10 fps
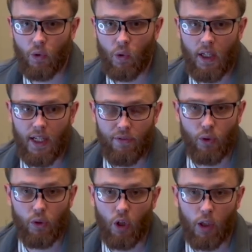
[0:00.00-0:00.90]
or a
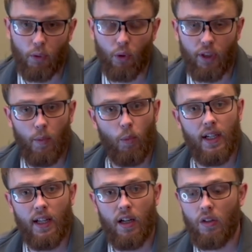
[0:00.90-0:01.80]
fuel card program right
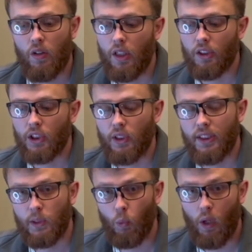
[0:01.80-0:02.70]
now, so this
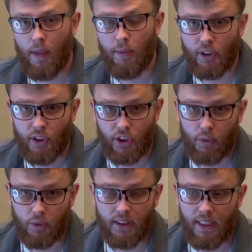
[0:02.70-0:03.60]
is why I'm using just
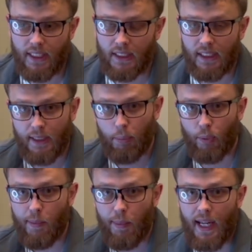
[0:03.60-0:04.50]
receipts, and he
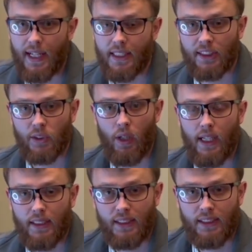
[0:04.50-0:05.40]
prepays. That's why
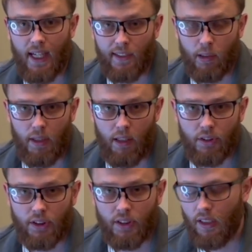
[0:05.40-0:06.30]
it's exact amounts.